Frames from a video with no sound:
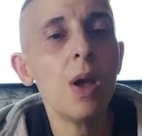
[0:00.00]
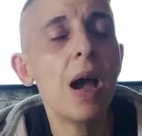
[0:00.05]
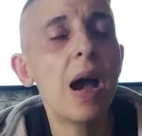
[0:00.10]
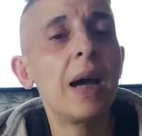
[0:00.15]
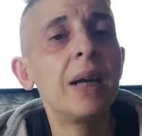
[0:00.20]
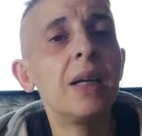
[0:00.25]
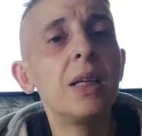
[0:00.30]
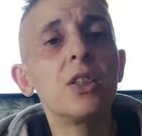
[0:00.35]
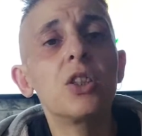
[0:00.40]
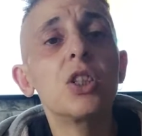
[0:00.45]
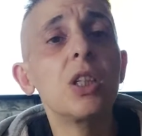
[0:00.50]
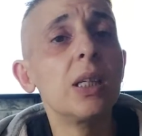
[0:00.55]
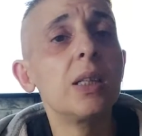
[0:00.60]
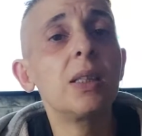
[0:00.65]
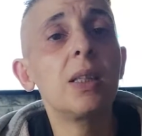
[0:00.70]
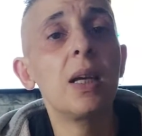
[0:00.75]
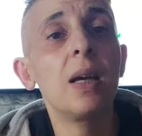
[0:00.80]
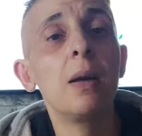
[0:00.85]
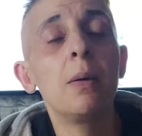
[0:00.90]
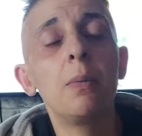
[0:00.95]
and then sit
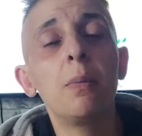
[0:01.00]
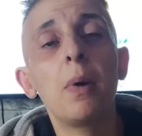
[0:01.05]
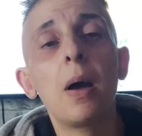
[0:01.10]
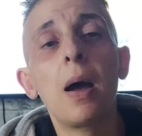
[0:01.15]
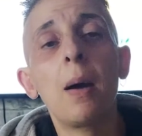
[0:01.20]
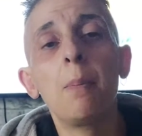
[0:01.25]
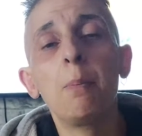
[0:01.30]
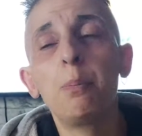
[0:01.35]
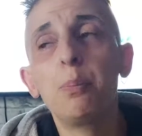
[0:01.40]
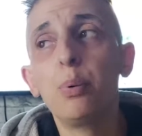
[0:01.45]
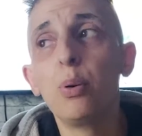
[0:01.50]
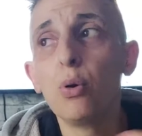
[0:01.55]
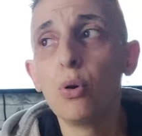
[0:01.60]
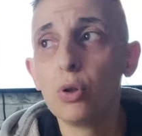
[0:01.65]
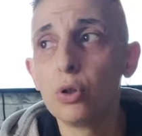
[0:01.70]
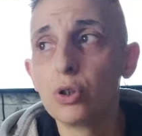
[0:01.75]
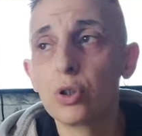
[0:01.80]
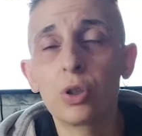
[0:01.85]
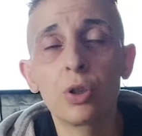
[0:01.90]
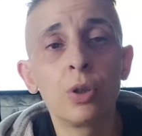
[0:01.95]
there and
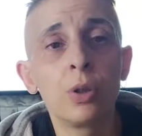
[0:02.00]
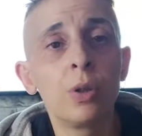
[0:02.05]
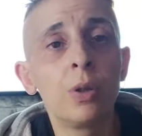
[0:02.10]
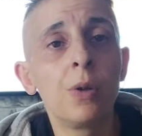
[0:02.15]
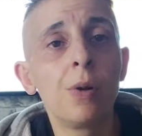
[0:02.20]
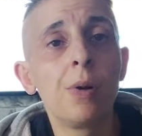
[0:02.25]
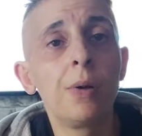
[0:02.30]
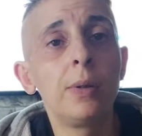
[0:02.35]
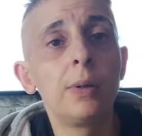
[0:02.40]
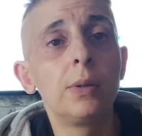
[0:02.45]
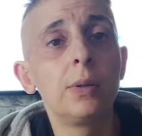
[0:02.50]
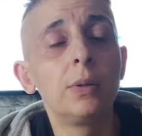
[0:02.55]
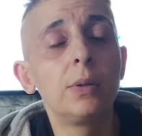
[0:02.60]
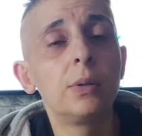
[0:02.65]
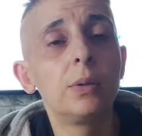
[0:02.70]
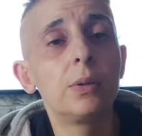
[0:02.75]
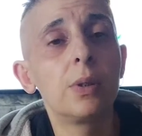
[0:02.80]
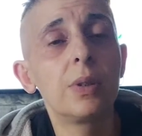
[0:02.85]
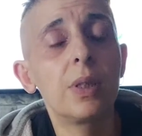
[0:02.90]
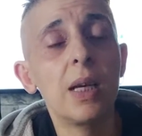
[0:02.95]
push
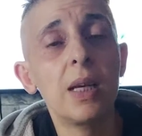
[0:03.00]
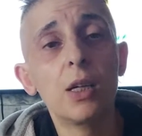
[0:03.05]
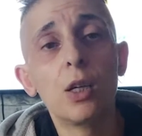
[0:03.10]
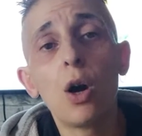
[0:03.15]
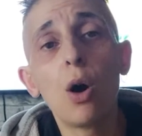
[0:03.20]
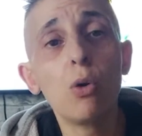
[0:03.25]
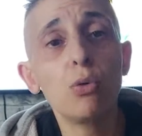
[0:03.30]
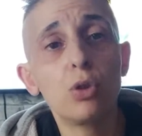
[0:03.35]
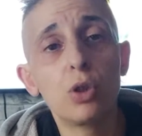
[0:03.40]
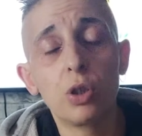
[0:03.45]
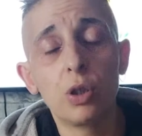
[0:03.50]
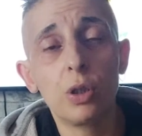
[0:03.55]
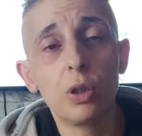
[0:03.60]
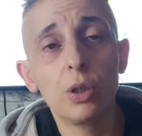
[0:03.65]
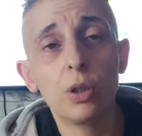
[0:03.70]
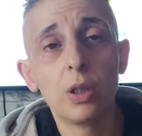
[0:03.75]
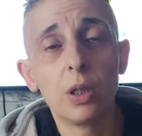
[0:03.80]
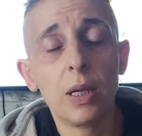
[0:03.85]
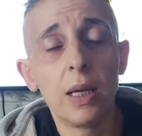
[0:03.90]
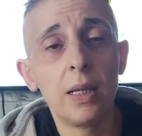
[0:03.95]
their
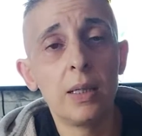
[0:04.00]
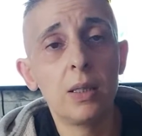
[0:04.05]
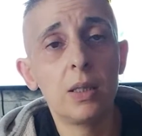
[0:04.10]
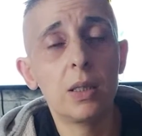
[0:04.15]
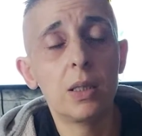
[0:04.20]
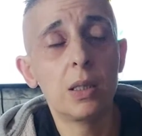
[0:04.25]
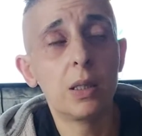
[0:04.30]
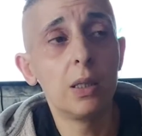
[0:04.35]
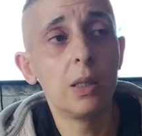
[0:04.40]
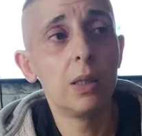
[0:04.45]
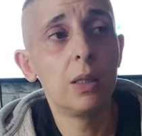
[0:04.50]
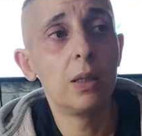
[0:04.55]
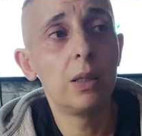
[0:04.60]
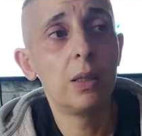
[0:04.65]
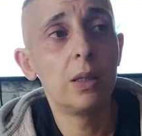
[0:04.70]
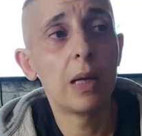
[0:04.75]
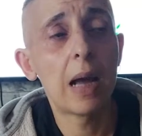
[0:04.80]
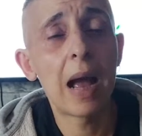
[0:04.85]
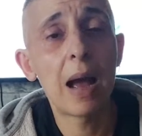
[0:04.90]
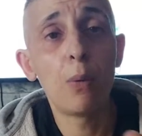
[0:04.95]
cultures into
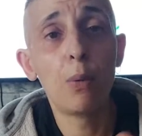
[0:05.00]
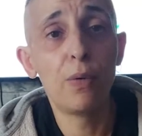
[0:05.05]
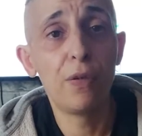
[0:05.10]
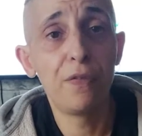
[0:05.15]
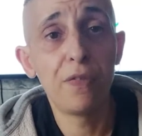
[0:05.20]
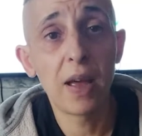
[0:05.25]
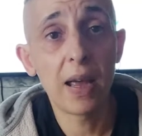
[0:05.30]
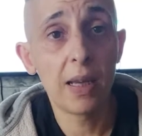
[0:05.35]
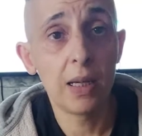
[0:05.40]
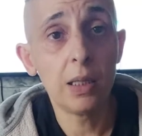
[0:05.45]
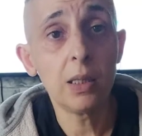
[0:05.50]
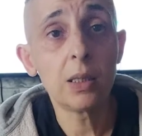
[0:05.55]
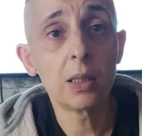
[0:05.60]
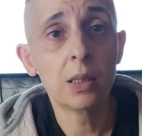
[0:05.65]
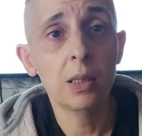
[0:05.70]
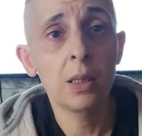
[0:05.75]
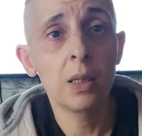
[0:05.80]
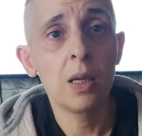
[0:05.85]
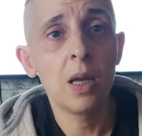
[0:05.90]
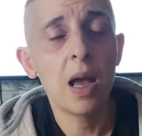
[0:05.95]
our face
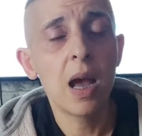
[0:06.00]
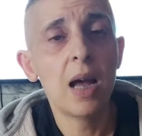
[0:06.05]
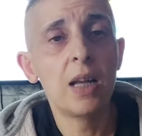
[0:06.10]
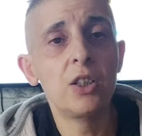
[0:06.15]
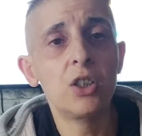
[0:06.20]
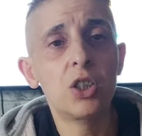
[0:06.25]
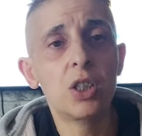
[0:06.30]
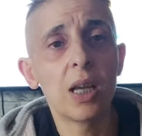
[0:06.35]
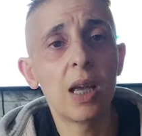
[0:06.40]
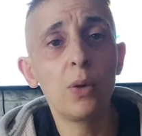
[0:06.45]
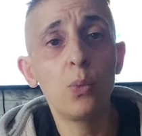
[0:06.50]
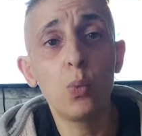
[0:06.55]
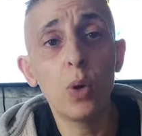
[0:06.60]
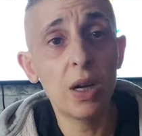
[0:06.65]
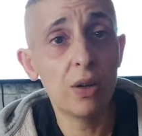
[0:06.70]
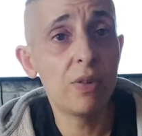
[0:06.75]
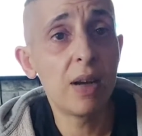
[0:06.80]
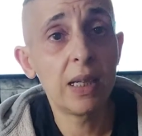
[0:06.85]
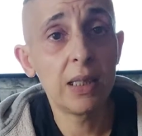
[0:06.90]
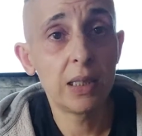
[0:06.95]
and say we're
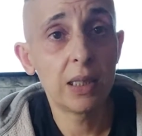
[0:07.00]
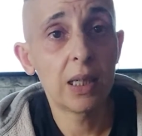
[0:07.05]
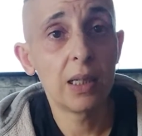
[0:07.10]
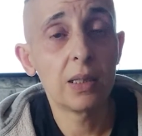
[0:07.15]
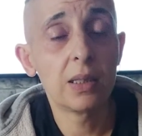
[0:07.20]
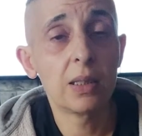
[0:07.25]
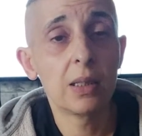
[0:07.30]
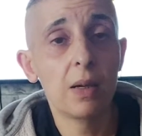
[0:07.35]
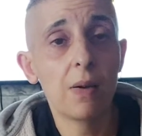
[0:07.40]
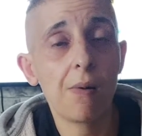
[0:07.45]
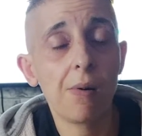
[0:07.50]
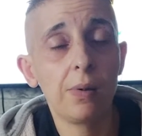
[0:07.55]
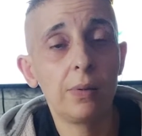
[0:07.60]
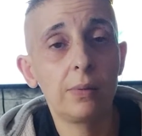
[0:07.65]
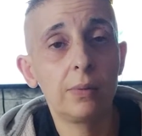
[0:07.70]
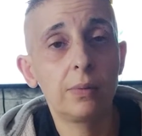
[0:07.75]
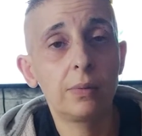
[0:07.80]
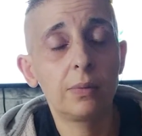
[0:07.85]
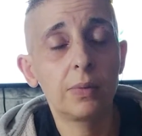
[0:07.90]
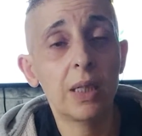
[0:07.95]
racist
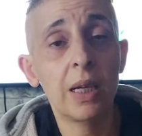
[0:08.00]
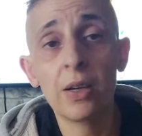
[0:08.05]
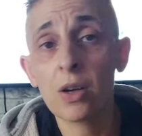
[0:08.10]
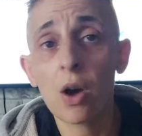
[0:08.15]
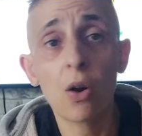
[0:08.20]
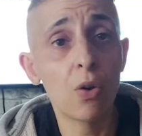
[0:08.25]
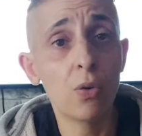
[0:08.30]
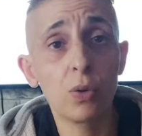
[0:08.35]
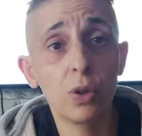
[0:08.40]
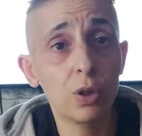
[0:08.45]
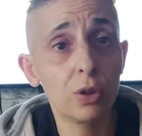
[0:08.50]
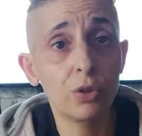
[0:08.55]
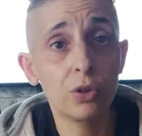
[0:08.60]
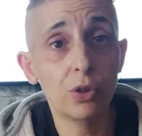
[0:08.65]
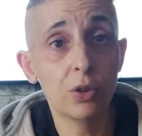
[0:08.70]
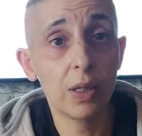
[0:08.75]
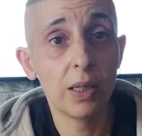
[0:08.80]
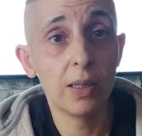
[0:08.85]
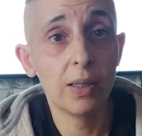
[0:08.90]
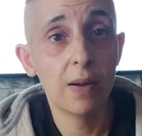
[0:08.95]
in our own
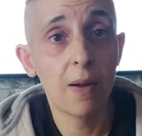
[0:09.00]
country.